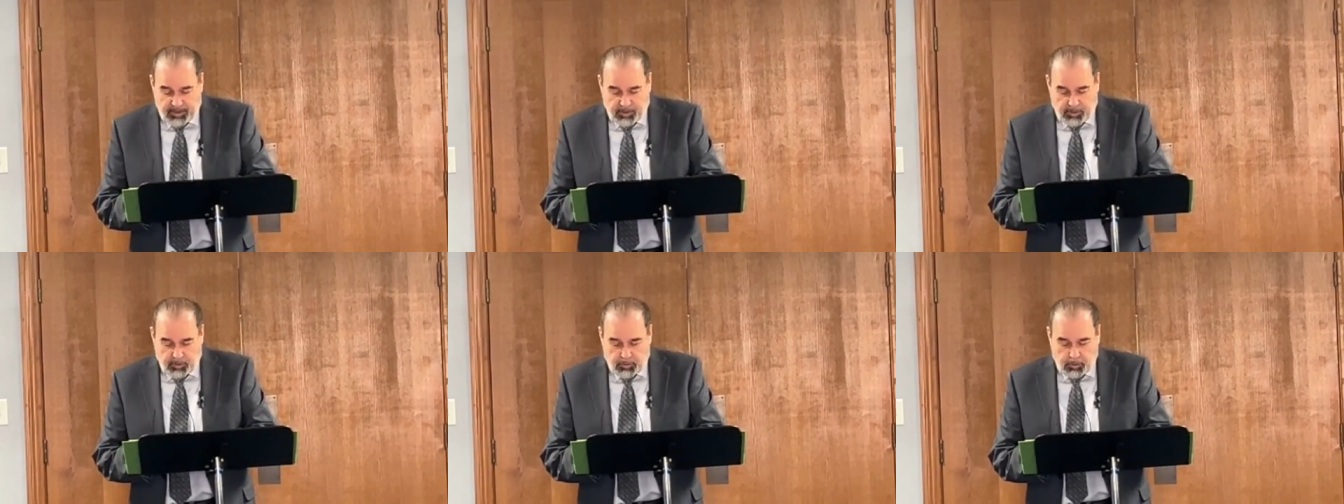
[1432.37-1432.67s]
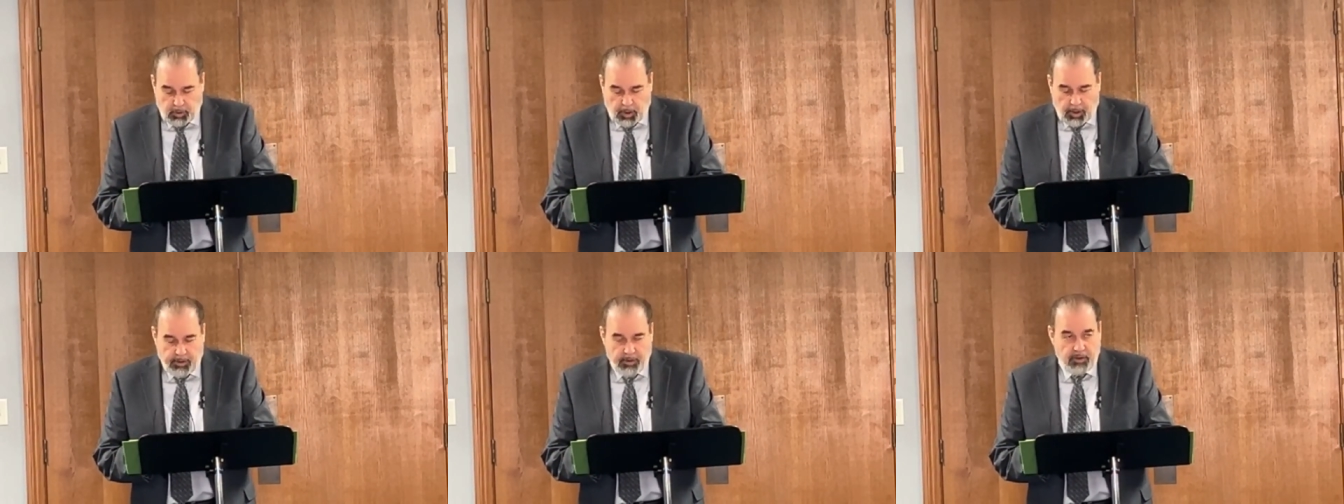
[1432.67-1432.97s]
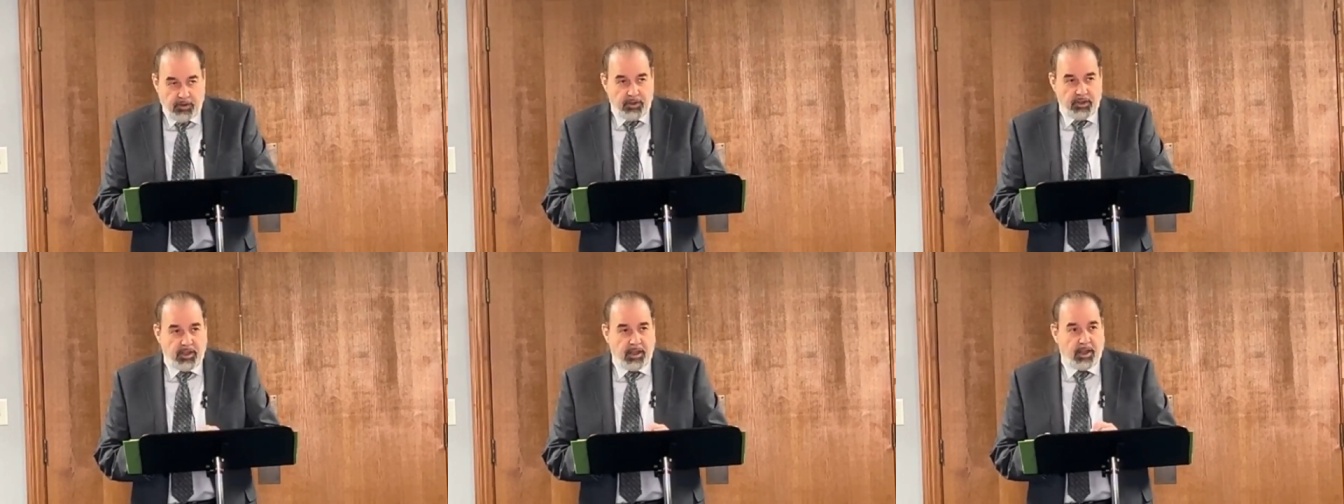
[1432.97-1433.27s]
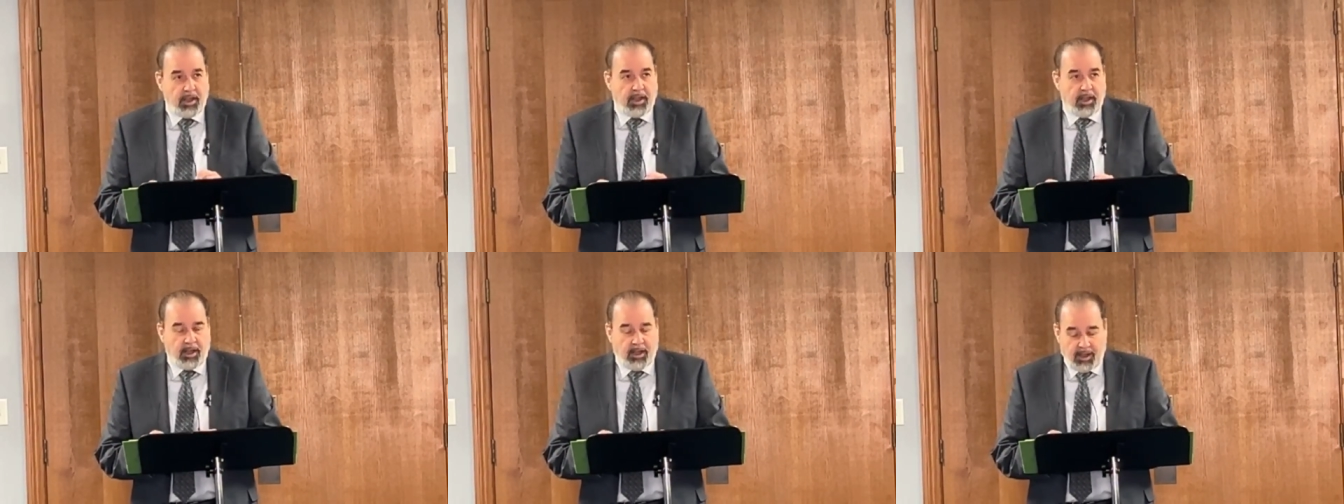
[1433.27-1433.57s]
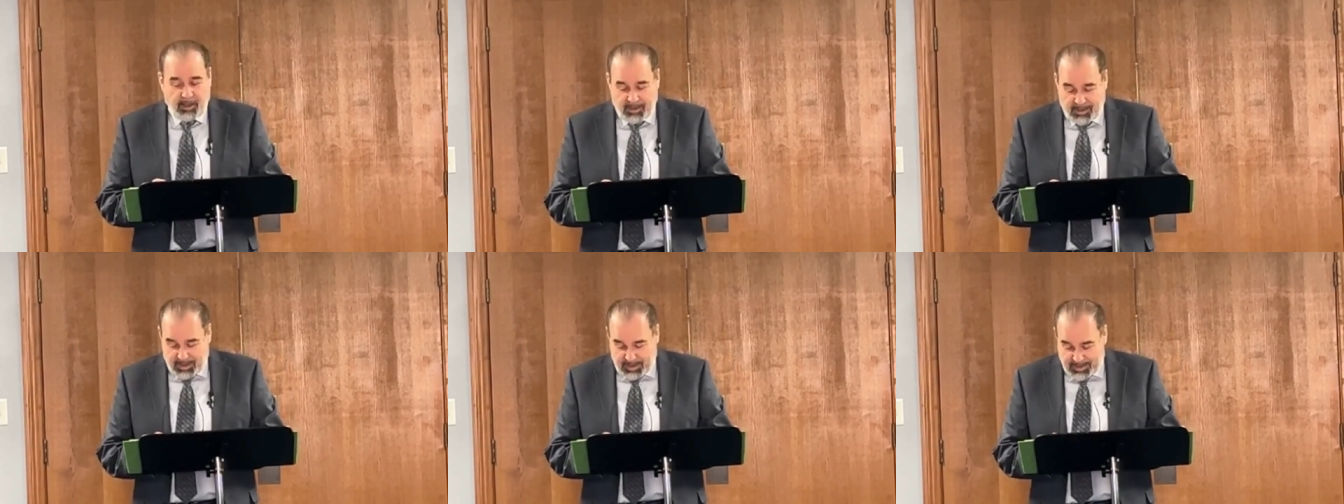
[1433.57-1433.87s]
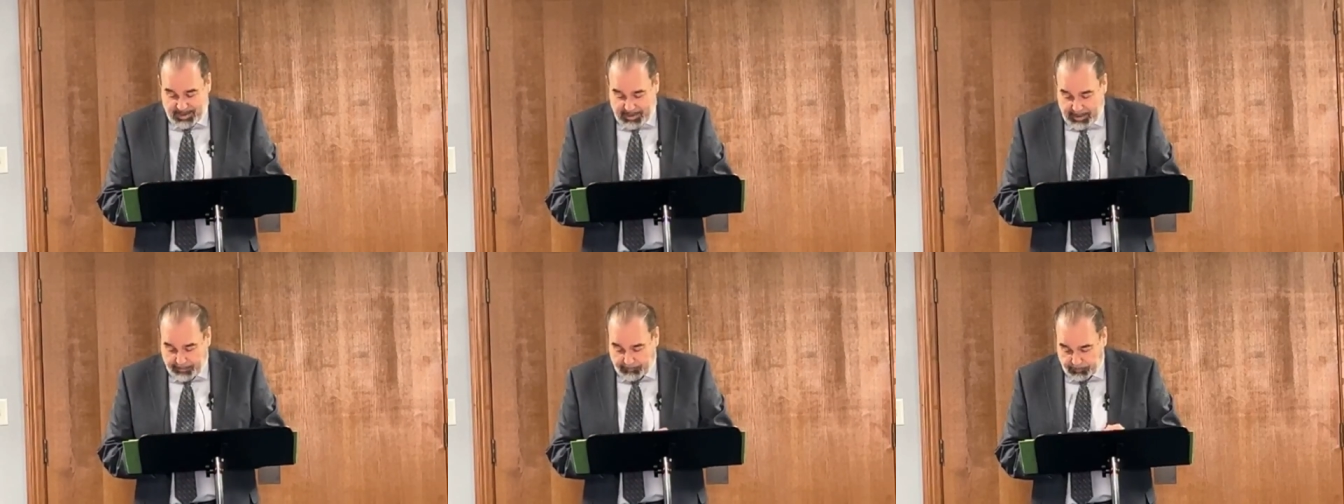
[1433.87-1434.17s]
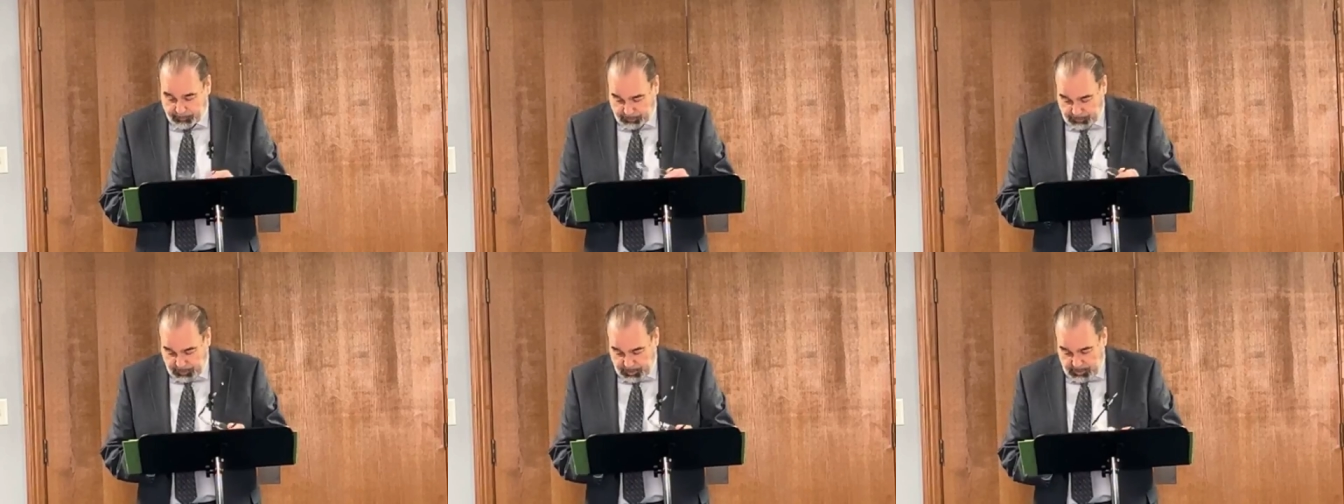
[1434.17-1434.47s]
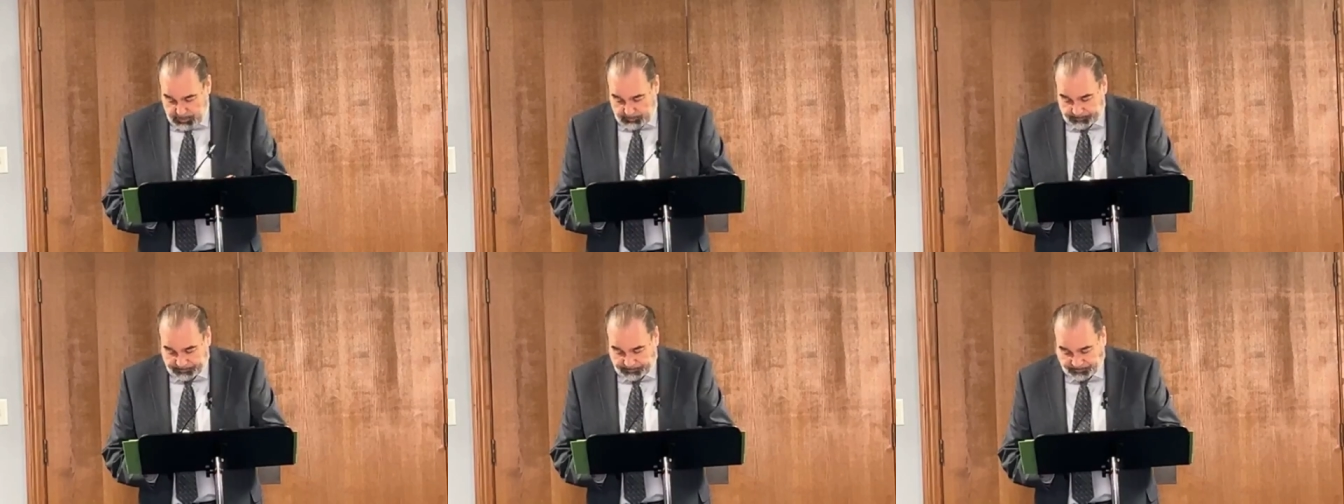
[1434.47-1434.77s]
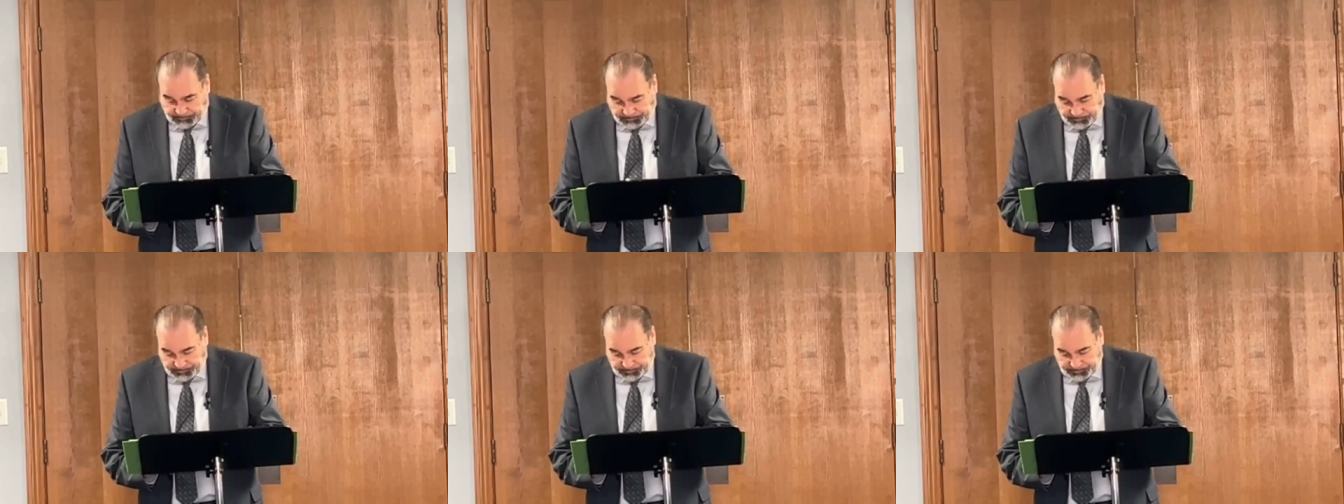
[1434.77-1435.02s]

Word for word: and their daughters unto devils.